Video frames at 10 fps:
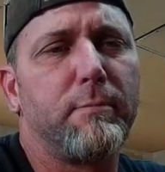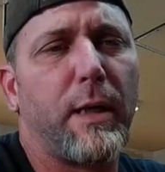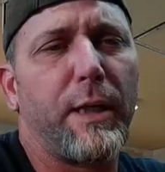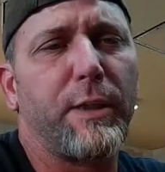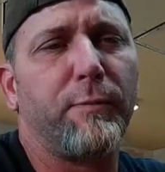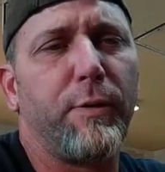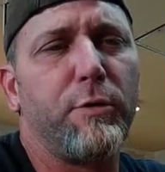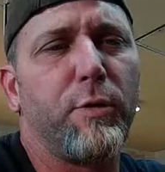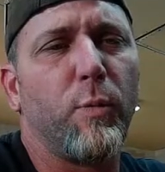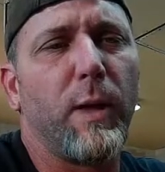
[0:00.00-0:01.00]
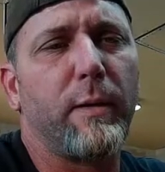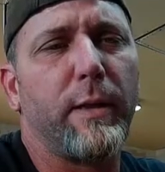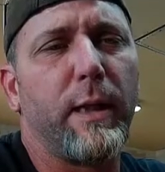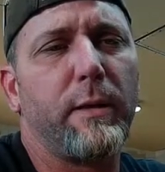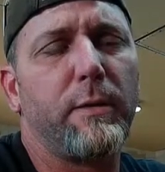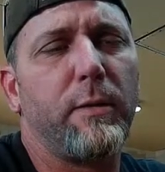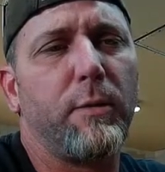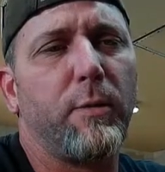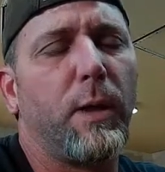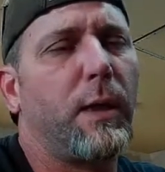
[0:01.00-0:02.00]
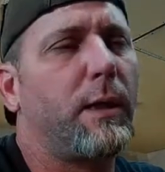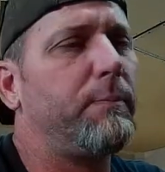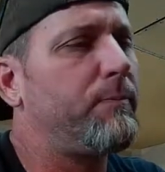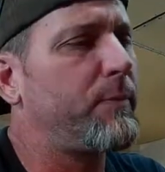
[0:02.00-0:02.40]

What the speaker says: I just fusion welded it to